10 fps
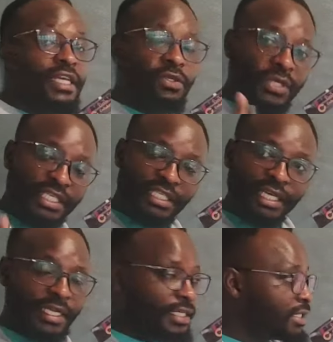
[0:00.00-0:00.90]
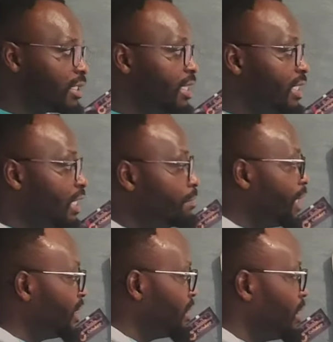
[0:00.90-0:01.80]
the 20 shillings, the
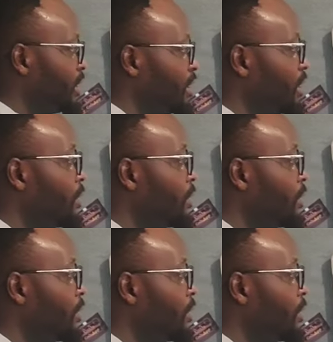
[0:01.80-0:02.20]
10%